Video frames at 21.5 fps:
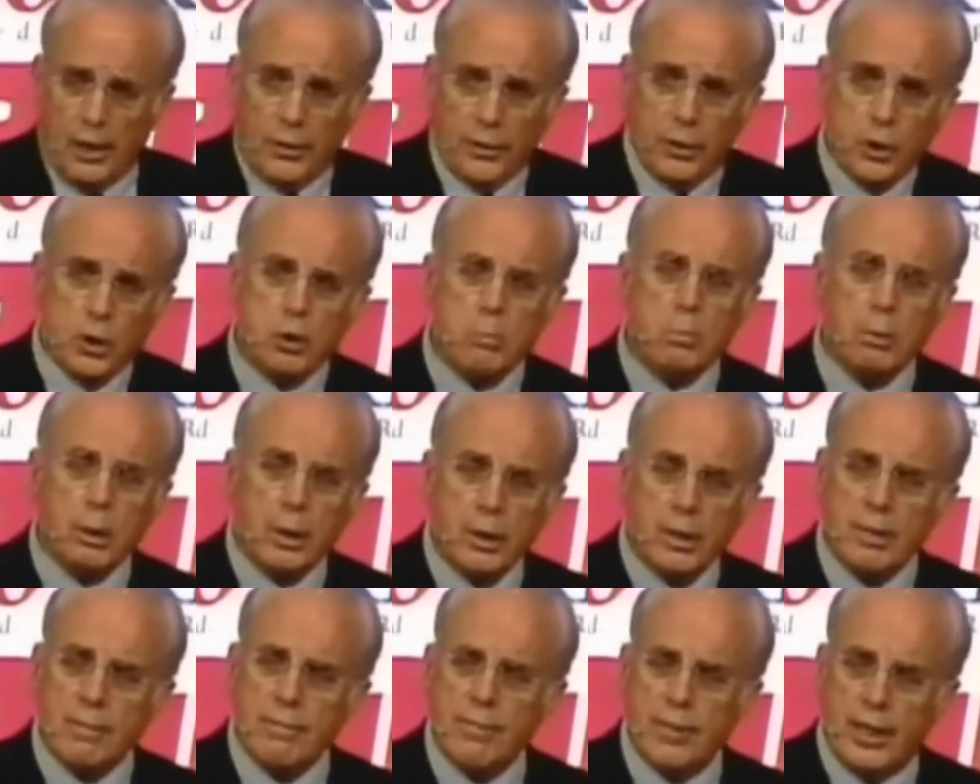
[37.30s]
Do you
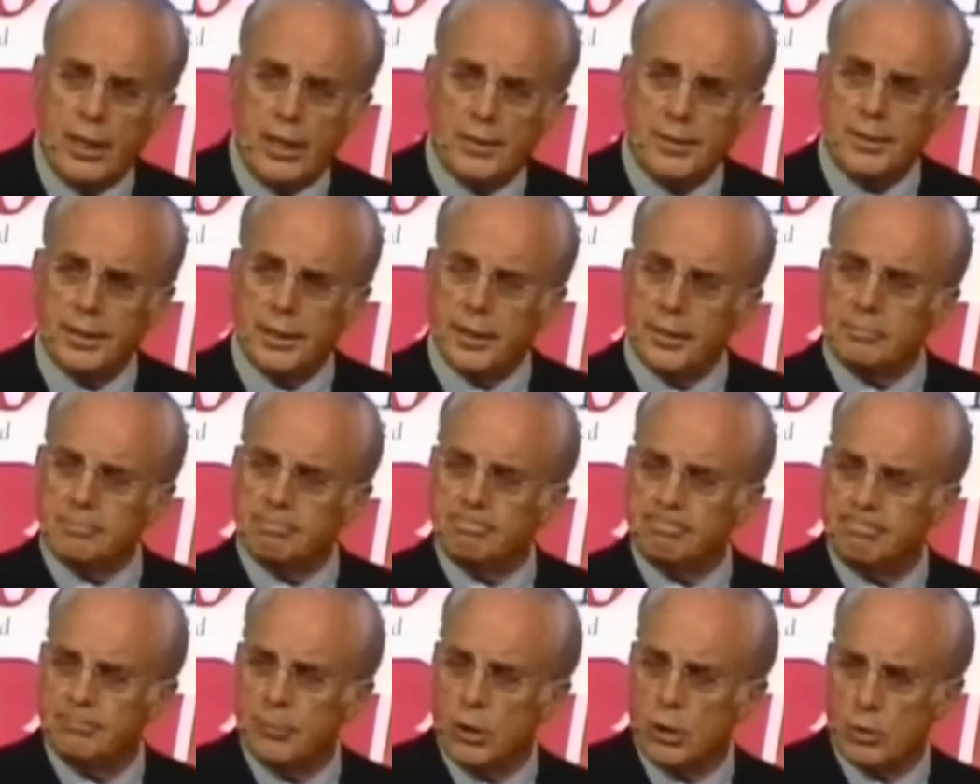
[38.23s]
believe that
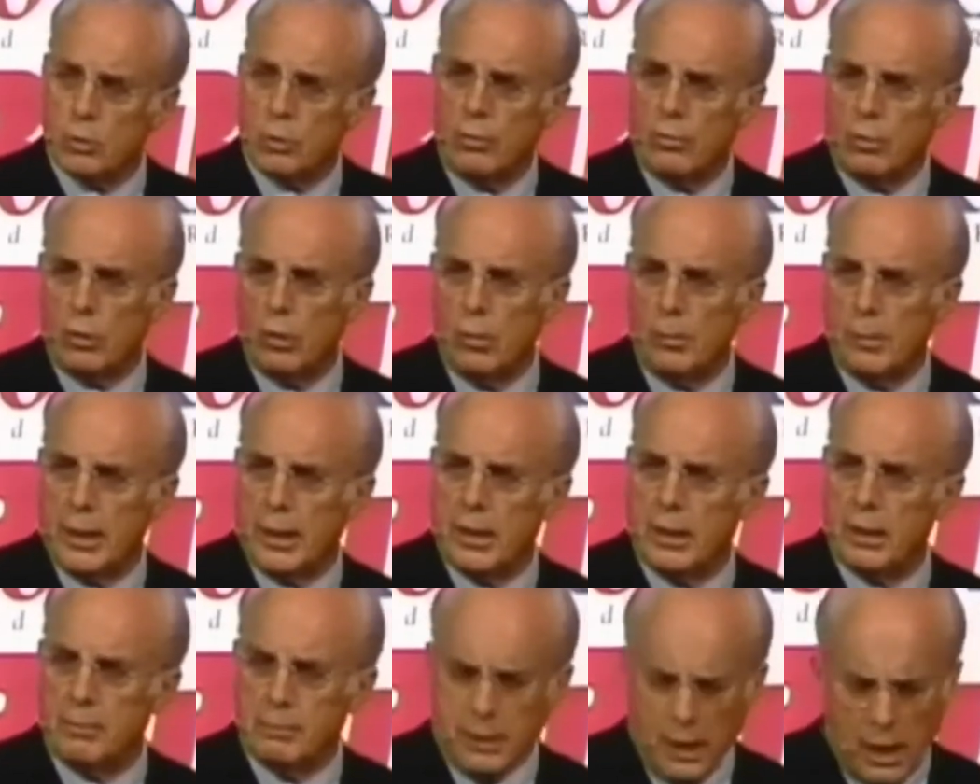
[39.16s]
whosoever will may
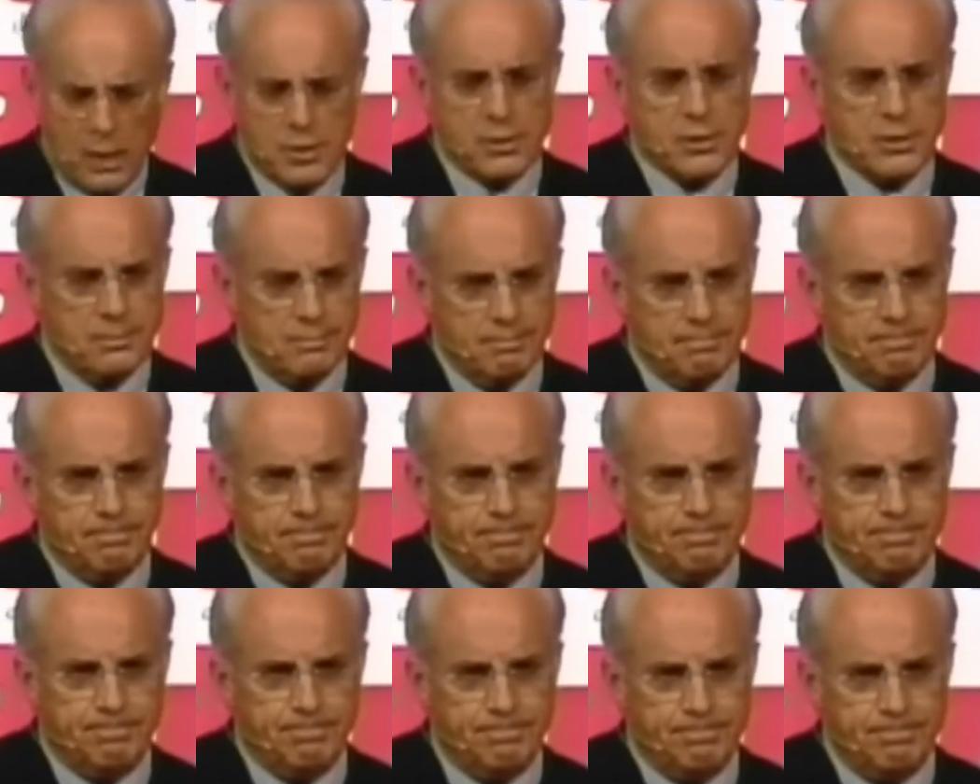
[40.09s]
come? Yes.
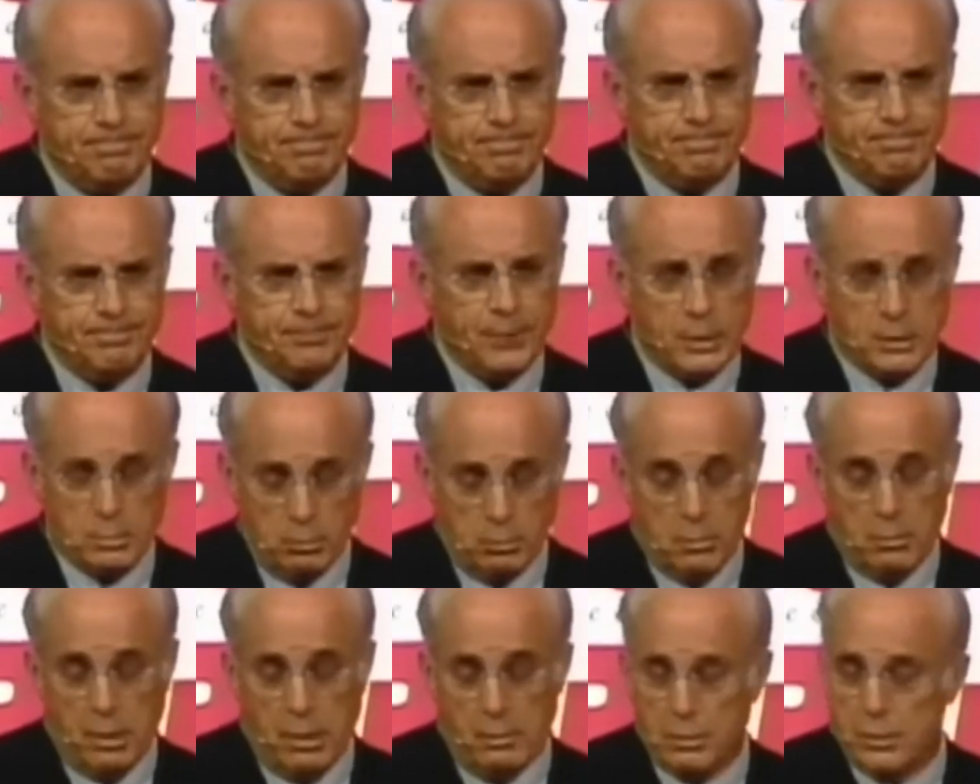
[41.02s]
This is what
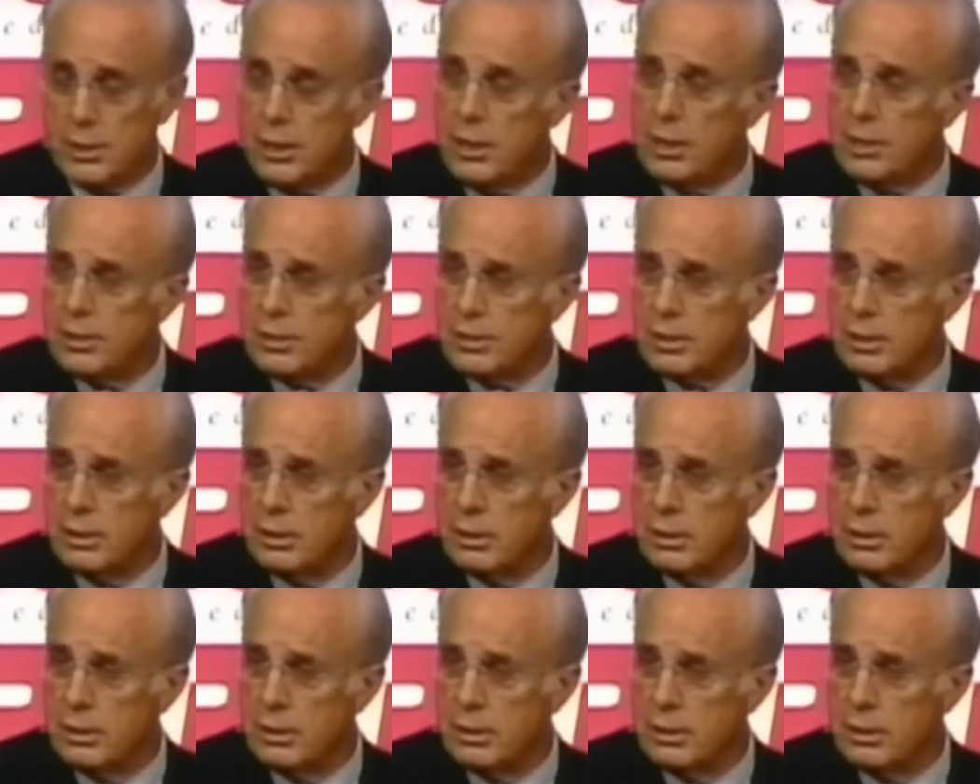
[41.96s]
the Bible says.